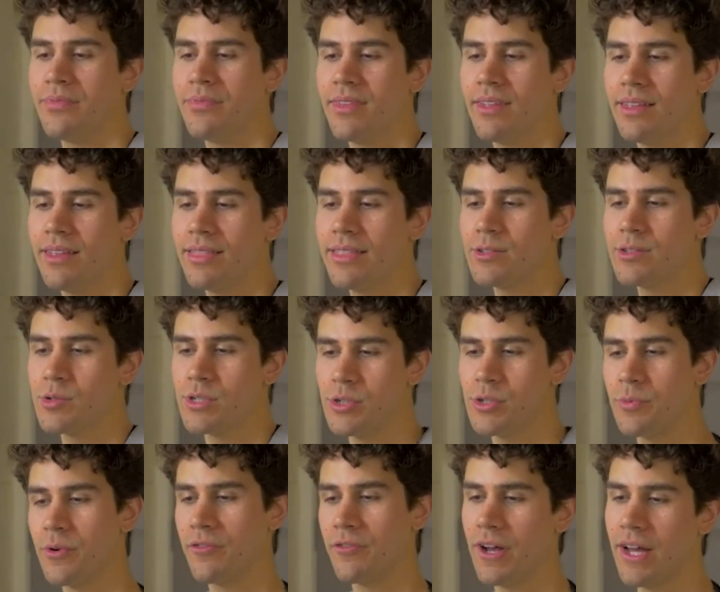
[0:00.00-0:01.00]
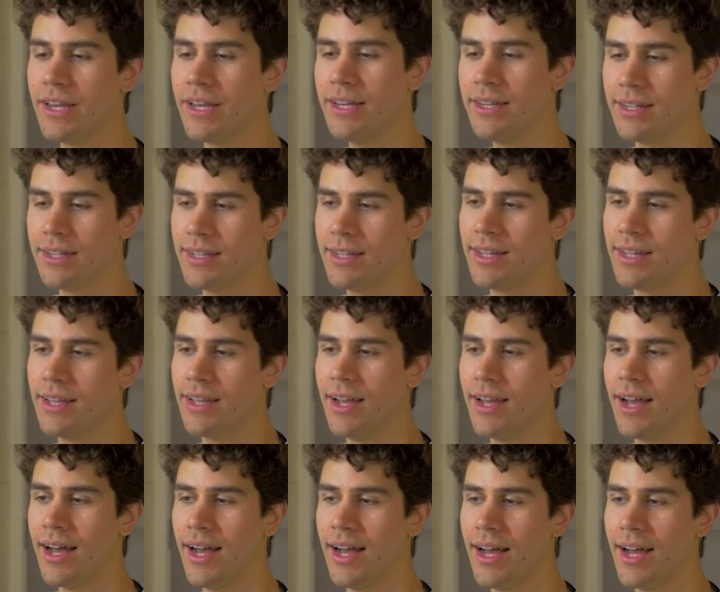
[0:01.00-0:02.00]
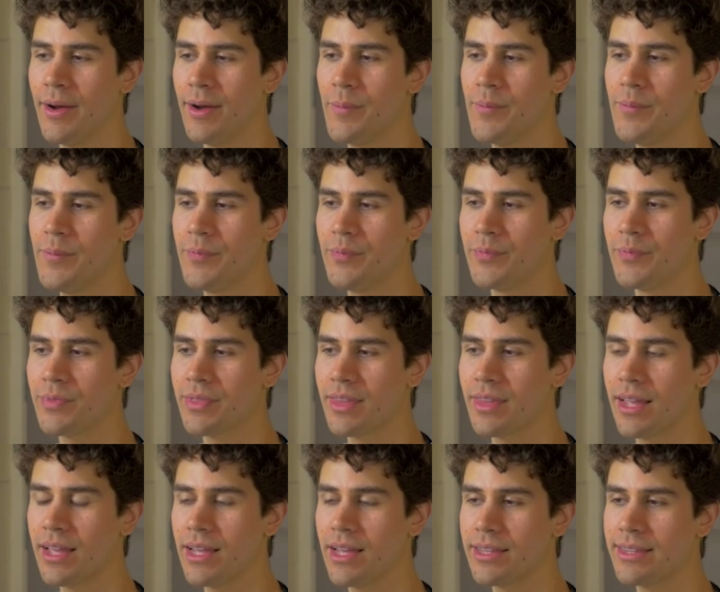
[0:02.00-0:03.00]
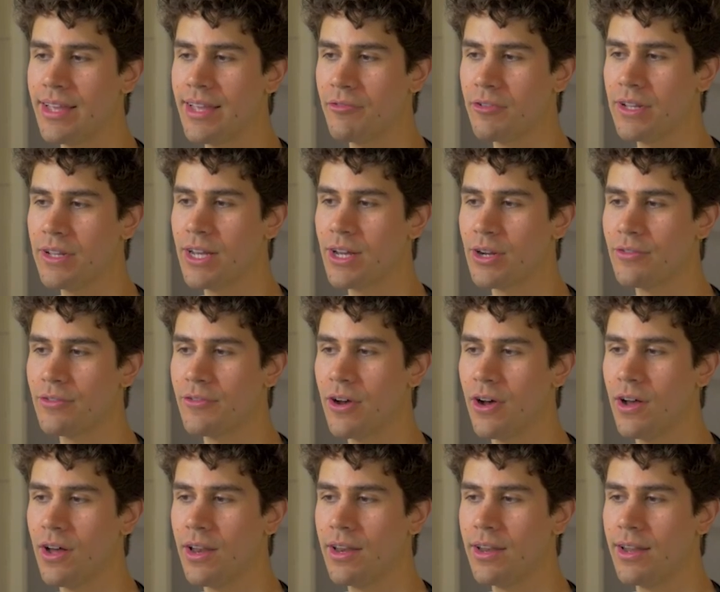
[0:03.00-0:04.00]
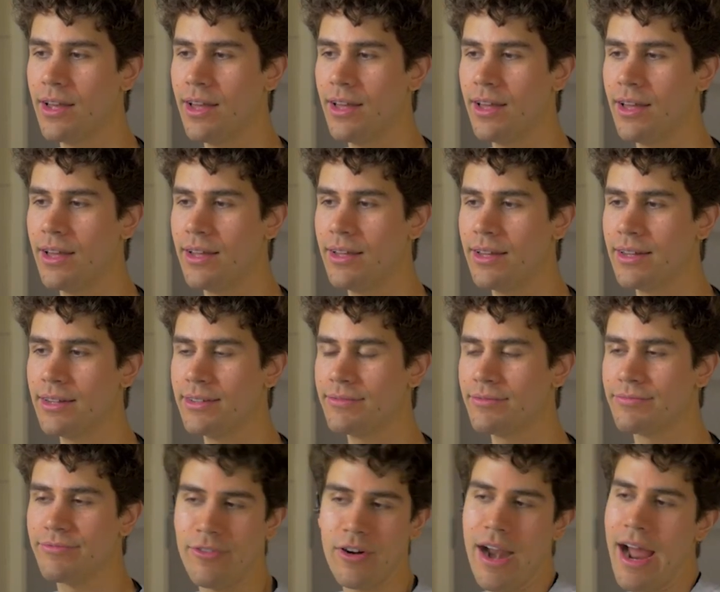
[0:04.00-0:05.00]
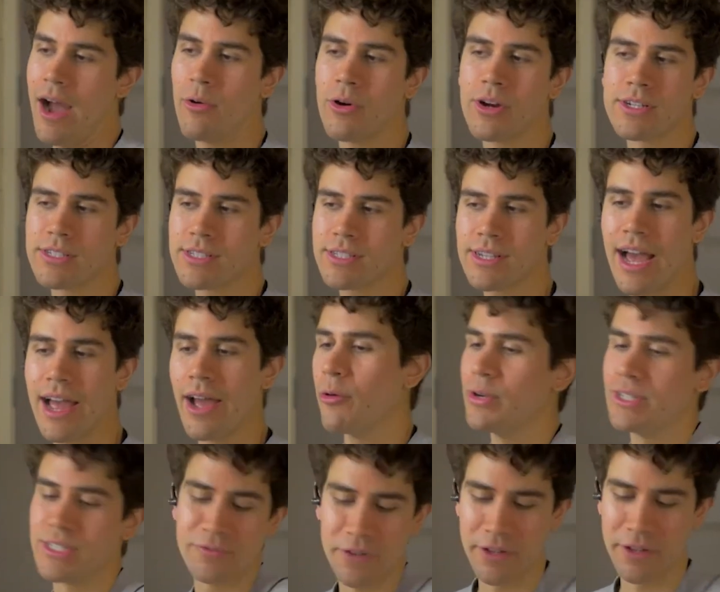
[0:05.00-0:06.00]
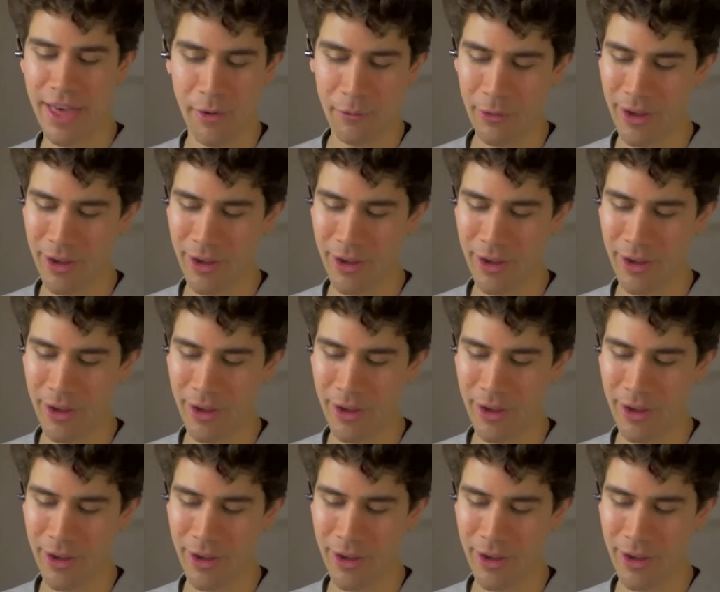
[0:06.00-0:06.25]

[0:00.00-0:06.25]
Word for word: this was super fun. Um, it was um, super fun. Definitely could have gone for hours. I always feel that way.